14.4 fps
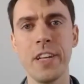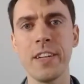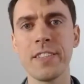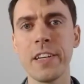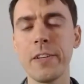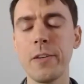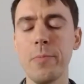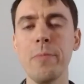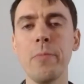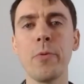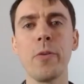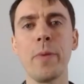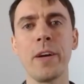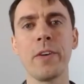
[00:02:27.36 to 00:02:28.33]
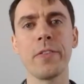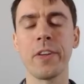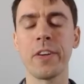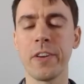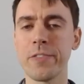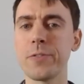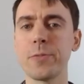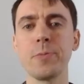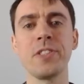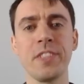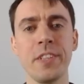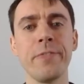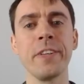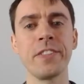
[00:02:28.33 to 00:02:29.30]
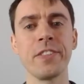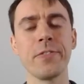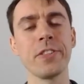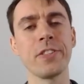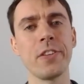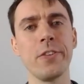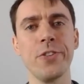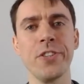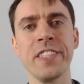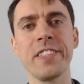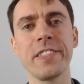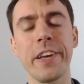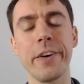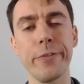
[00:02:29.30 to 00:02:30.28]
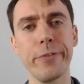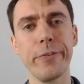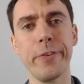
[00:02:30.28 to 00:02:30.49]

us a little bit more about the kind of specifics of the solution itself?